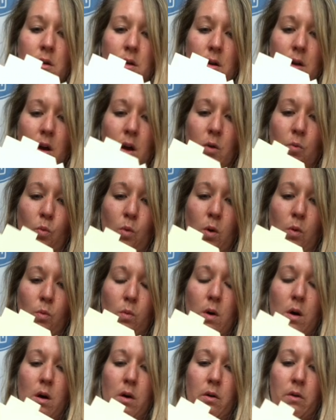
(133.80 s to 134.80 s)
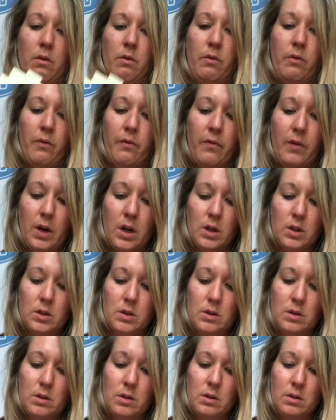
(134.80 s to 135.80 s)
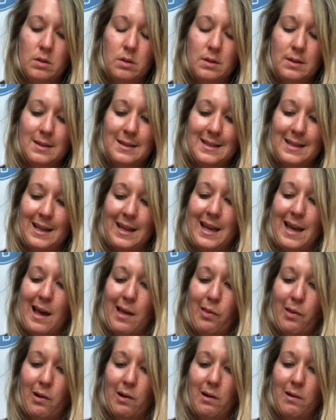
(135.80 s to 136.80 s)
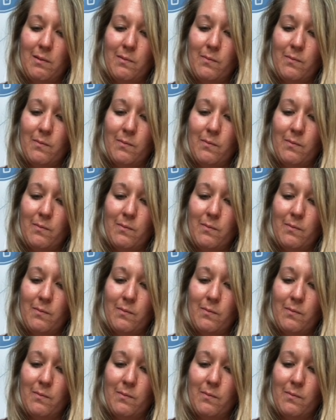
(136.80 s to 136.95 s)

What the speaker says: on one wall first together.